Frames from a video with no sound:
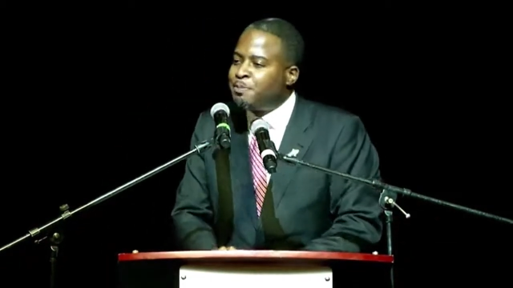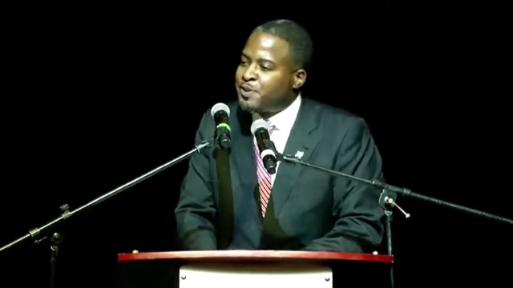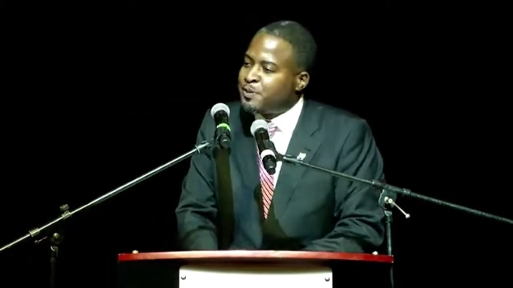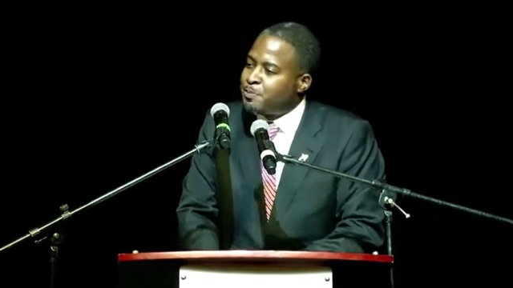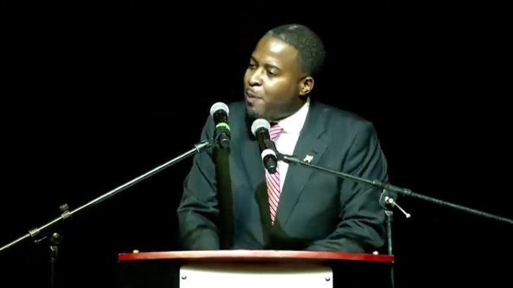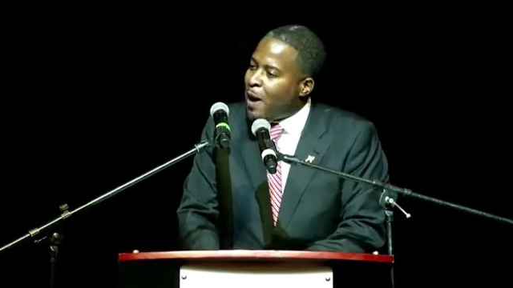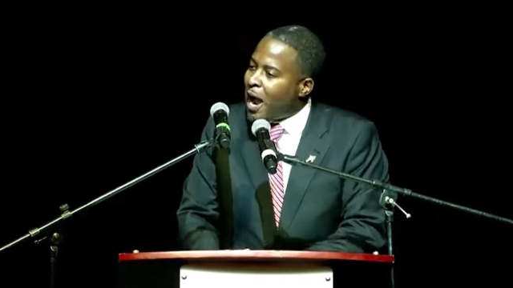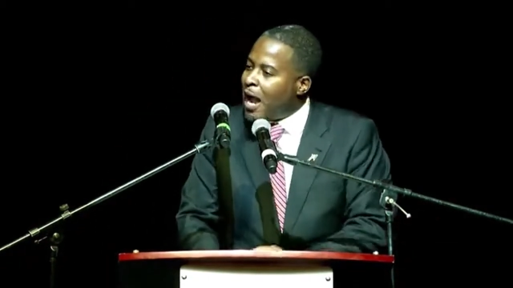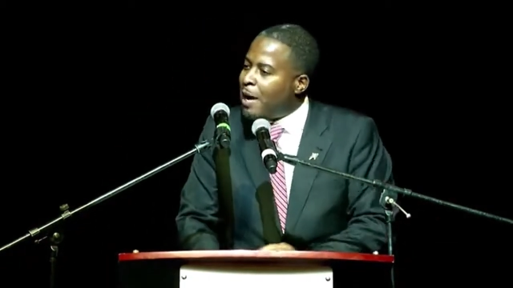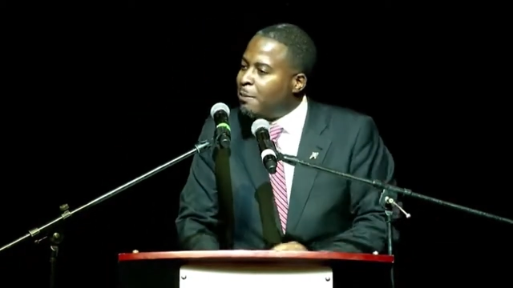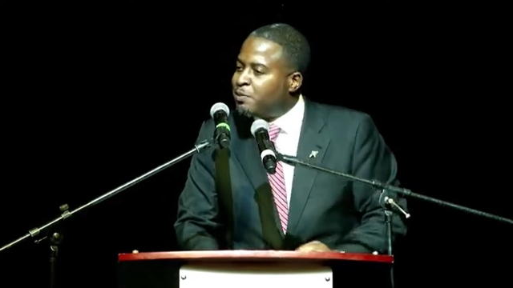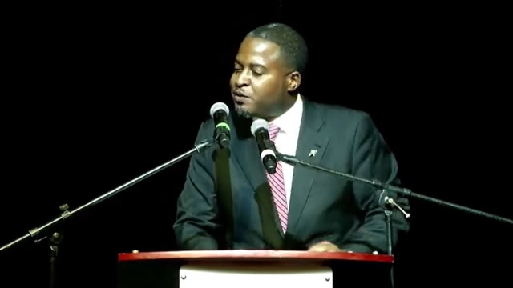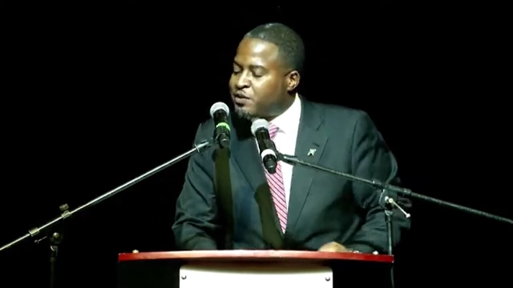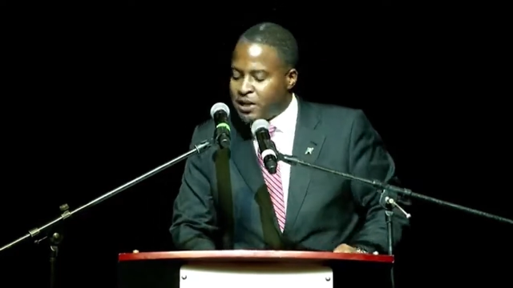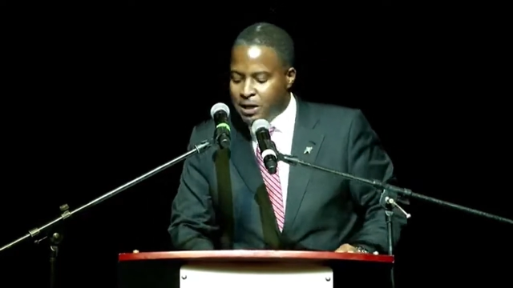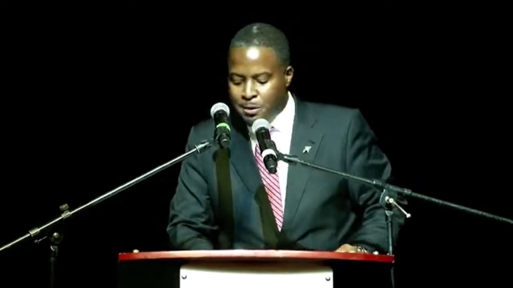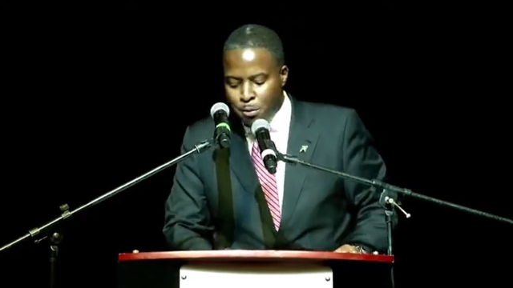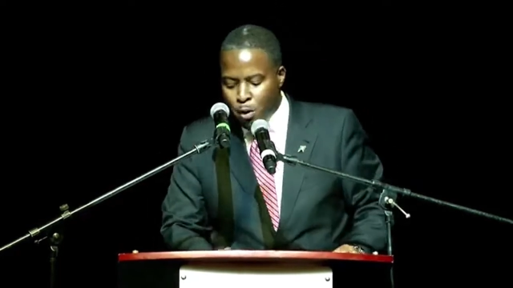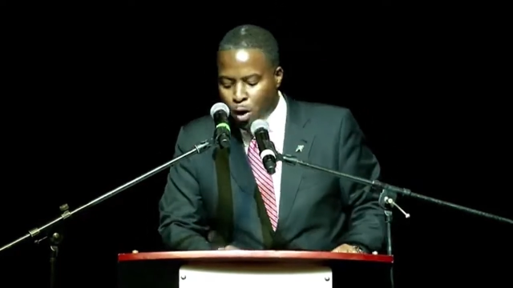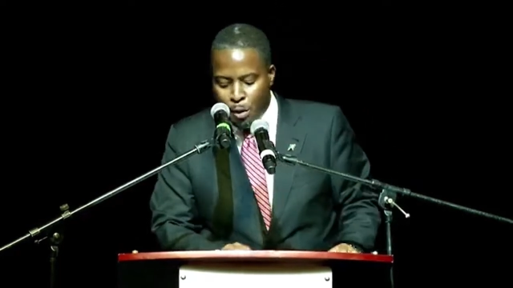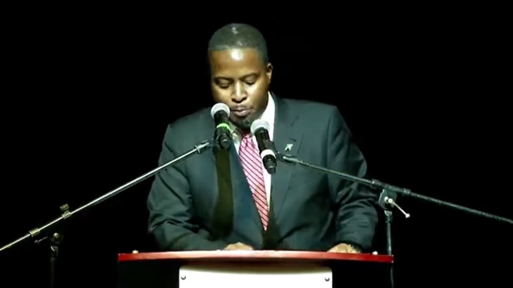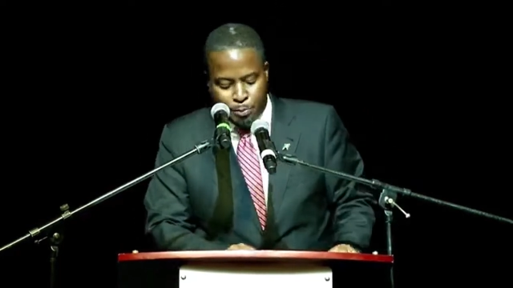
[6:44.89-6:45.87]
pipes, and
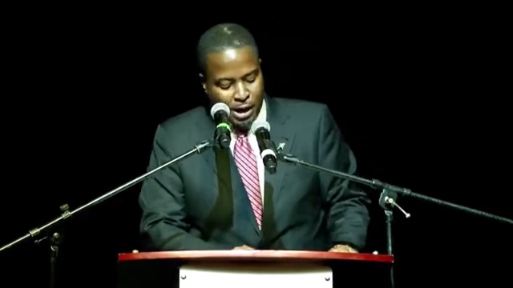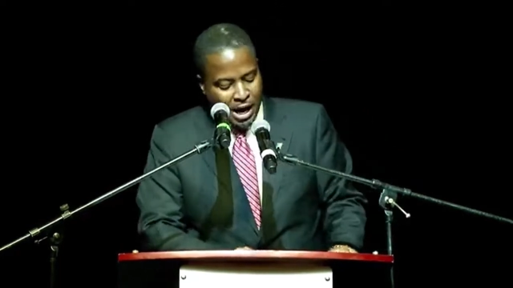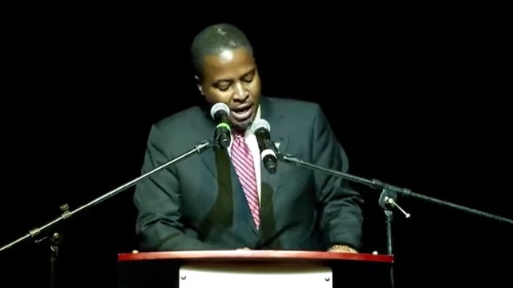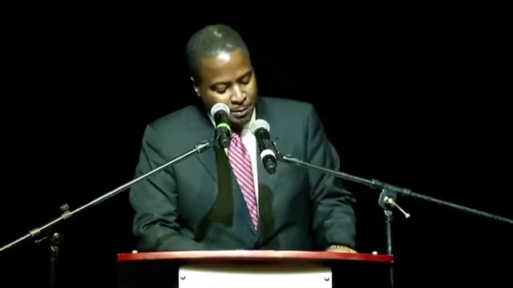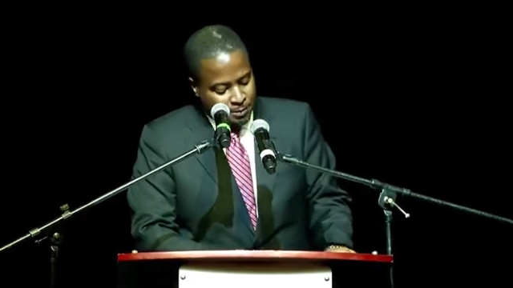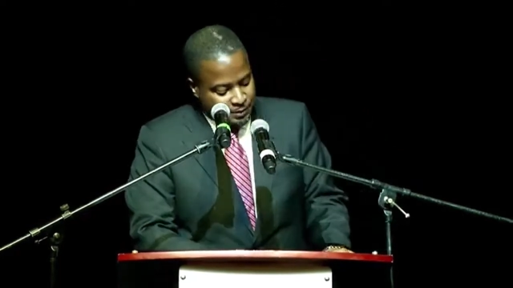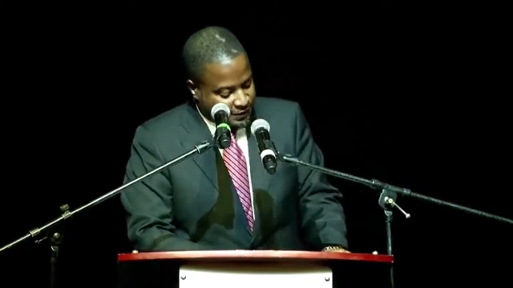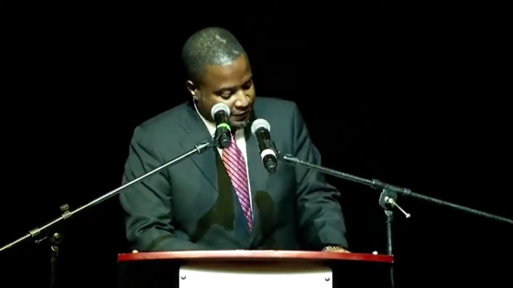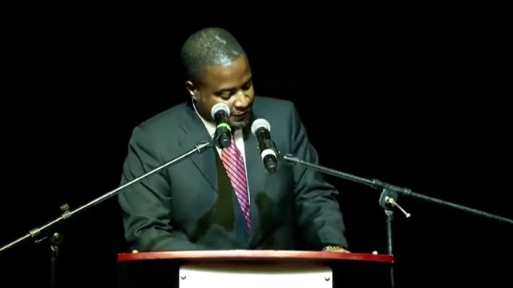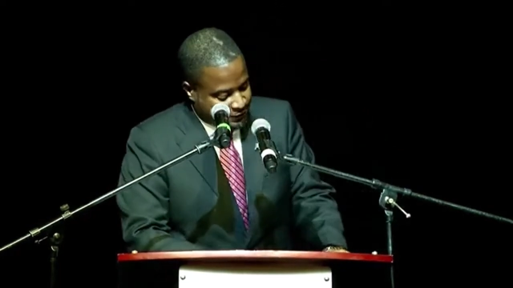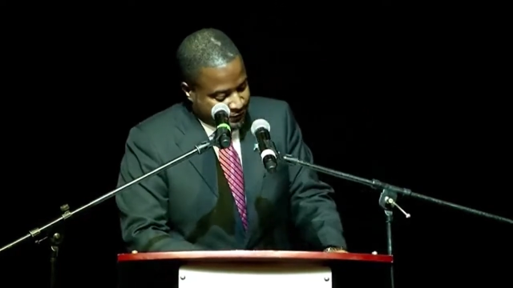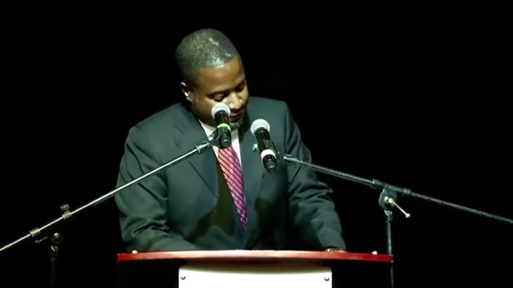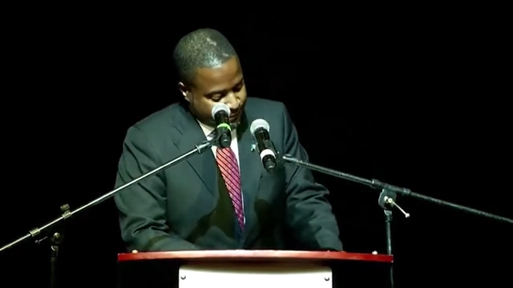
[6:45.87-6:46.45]
more pipes.